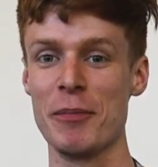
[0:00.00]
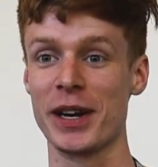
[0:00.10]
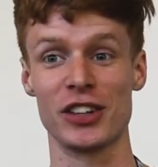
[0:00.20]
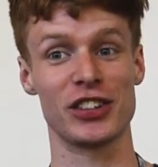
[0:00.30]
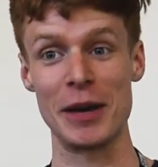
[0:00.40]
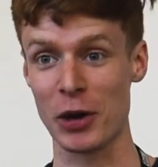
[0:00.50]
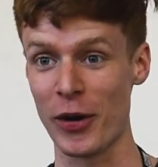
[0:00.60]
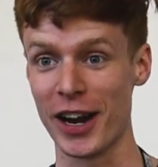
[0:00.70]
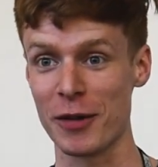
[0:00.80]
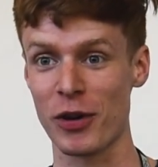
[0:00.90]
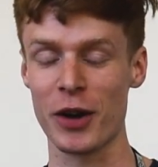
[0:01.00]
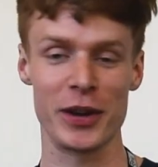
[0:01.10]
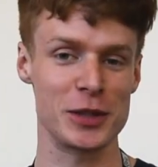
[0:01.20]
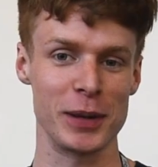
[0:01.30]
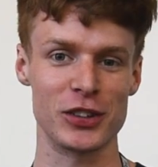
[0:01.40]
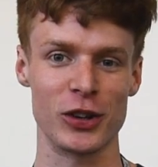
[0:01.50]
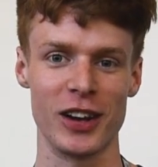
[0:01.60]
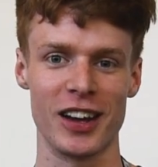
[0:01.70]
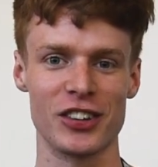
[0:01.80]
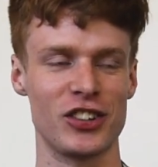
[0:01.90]
but it just kept going up, right? Went to Blizzcon
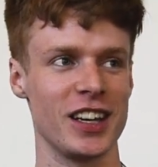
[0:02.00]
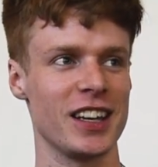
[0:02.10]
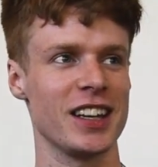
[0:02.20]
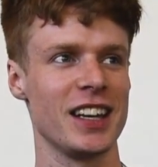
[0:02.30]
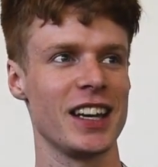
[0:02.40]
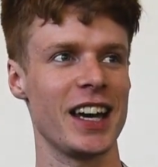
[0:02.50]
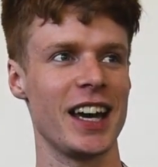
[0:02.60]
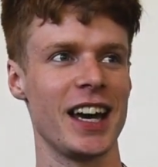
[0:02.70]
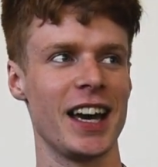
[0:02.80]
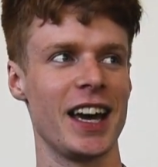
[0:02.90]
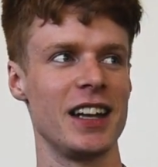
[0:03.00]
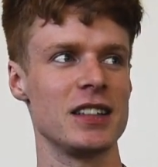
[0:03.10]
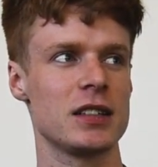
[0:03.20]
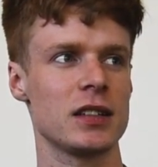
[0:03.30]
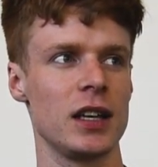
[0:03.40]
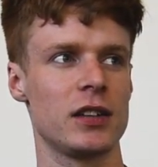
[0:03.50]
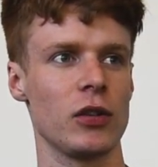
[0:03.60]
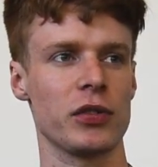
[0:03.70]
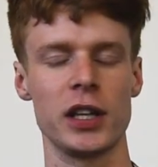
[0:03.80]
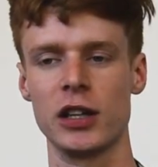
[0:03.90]
last year, and it's
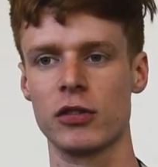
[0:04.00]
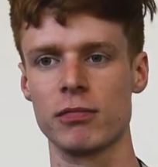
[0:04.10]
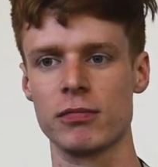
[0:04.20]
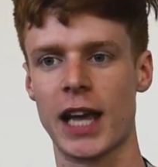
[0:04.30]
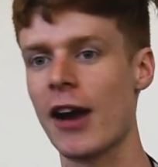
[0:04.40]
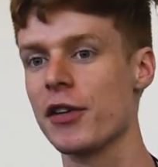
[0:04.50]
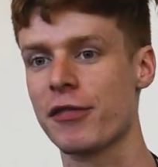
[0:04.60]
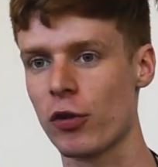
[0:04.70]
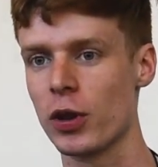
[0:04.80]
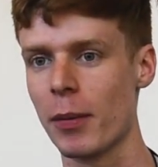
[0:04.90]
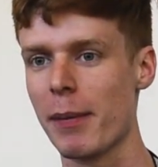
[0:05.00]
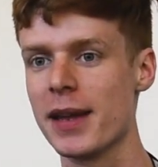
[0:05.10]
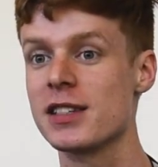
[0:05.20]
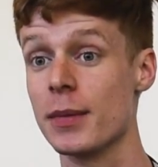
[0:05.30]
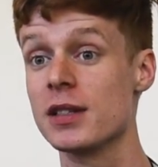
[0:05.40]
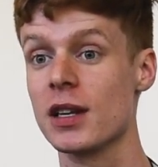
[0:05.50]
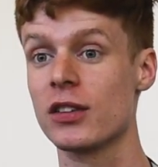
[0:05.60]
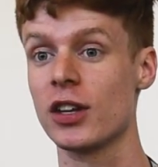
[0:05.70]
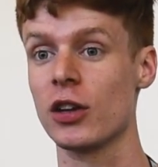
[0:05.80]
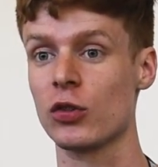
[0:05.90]
obviously carried through the momentum into
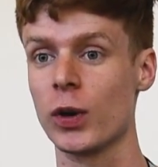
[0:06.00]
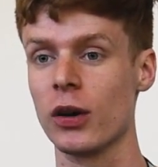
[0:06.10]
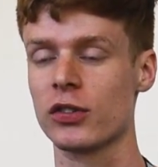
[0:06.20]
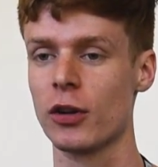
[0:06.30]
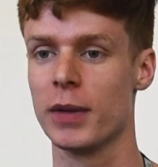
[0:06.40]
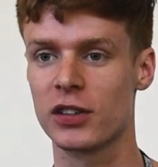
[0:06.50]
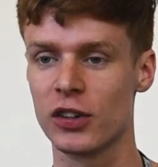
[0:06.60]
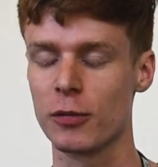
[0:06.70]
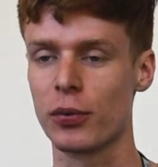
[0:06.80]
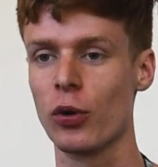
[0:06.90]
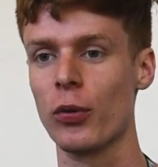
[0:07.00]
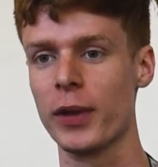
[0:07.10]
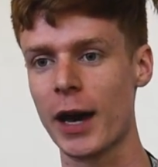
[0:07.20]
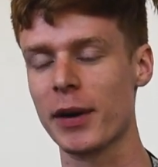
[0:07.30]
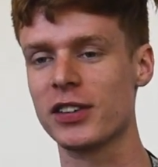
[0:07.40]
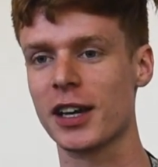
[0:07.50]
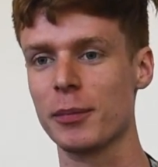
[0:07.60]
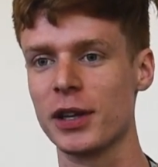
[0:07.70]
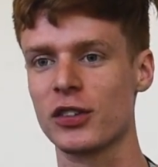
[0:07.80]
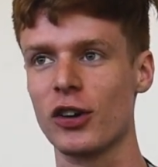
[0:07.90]
this year as well. So mid-season brawl, now my second
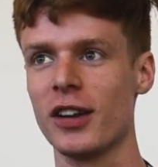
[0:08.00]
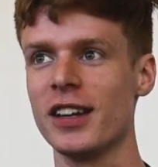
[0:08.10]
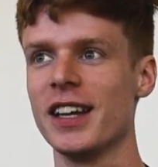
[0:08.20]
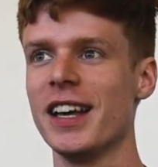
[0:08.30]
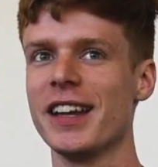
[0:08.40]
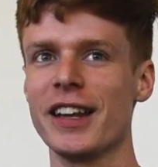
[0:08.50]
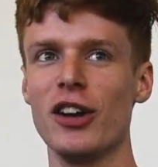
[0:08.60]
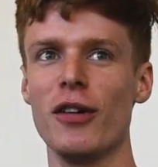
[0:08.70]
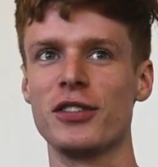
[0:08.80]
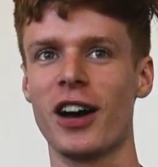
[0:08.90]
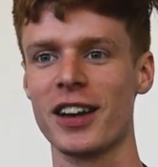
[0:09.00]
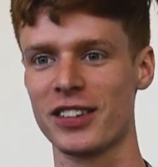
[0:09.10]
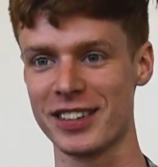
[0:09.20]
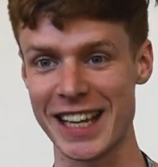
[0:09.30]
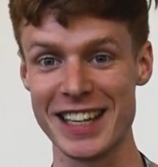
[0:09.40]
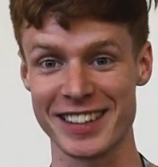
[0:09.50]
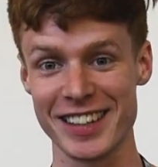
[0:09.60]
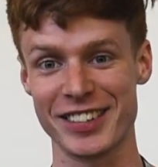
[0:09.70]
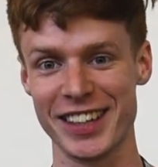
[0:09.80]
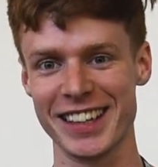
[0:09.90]
Blizzcon. The nerves aren't as intense
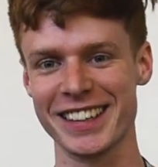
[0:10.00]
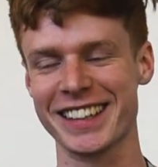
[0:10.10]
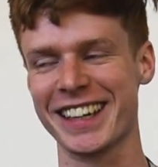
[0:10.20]
this year,